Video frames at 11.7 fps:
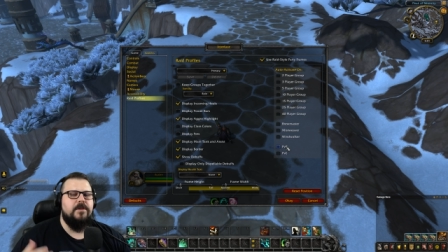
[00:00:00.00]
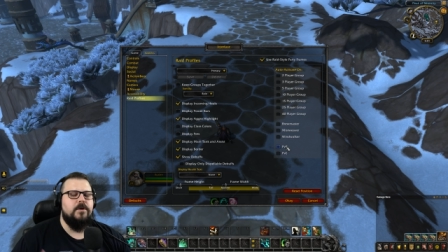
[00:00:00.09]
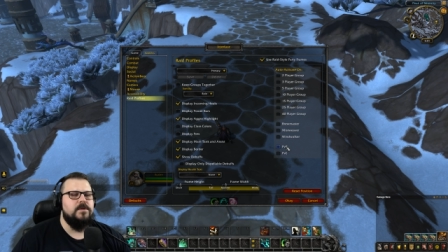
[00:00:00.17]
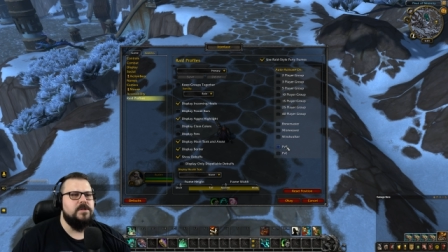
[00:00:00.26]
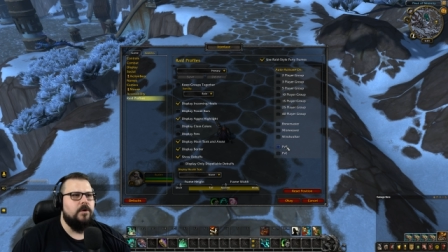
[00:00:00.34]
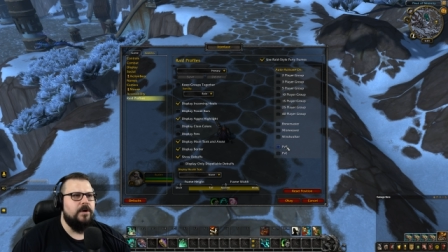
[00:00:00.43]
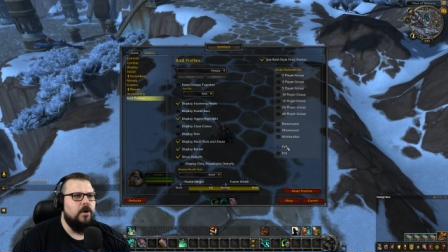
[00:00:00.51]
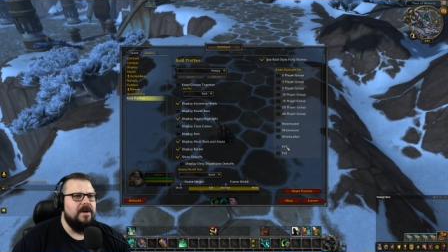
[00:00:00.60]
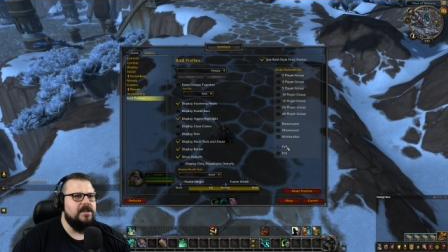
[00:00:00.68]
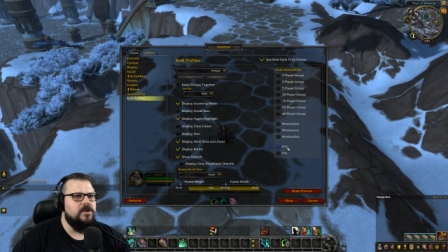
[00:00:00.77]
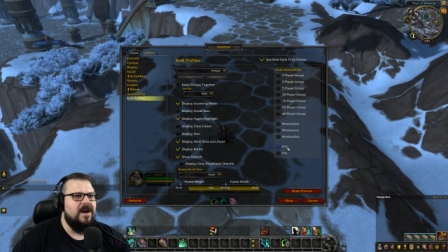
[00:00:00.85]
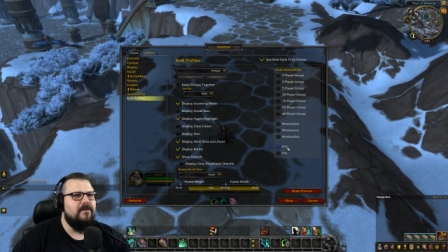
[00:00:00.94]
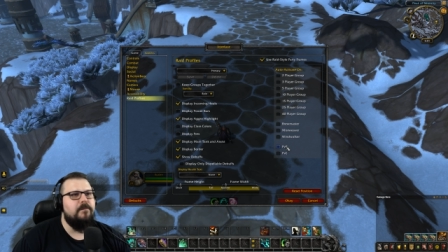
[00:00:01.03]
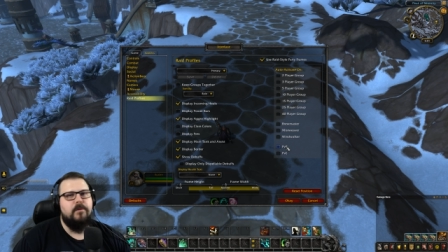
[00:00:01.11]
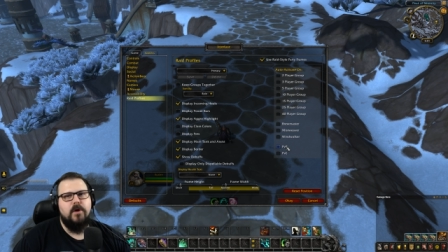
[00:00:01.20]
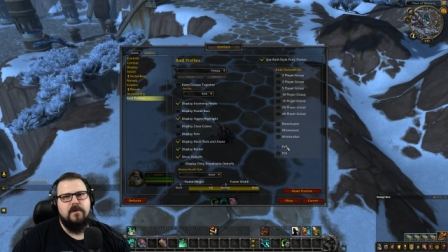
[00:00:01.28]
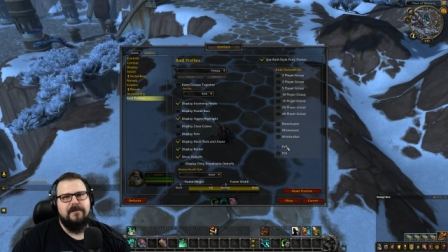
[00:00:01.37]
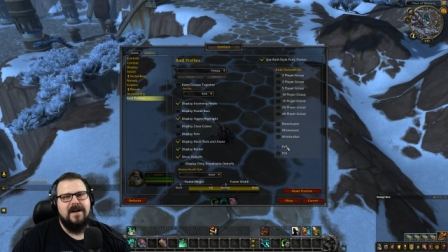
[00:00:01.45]
Those are going to have
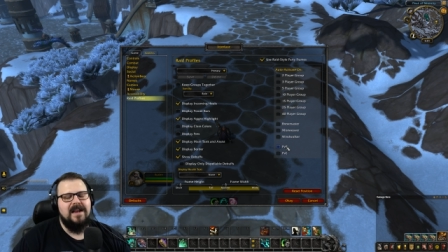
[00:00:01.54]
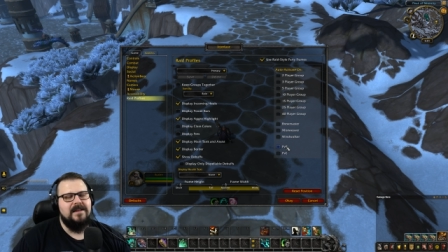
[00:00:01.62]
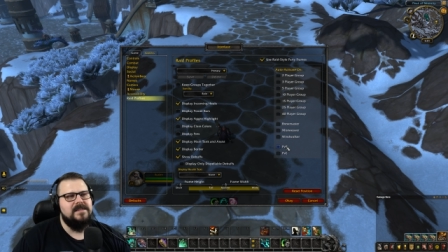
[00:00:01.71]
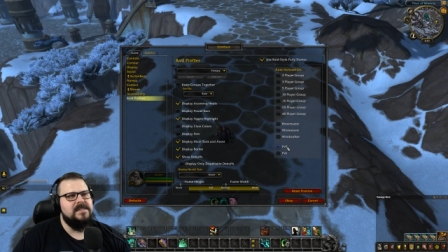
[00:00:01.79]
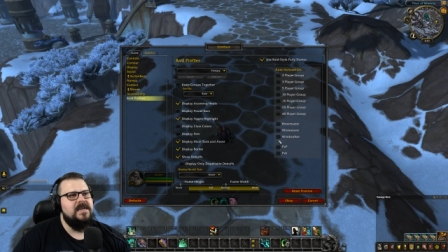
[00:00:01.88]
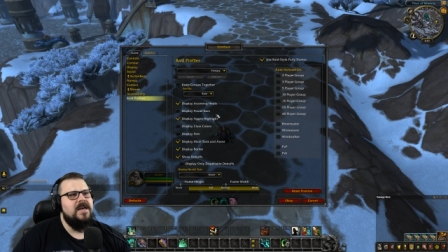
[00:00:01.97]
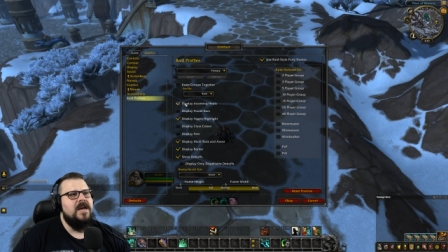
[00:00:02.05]
profiles.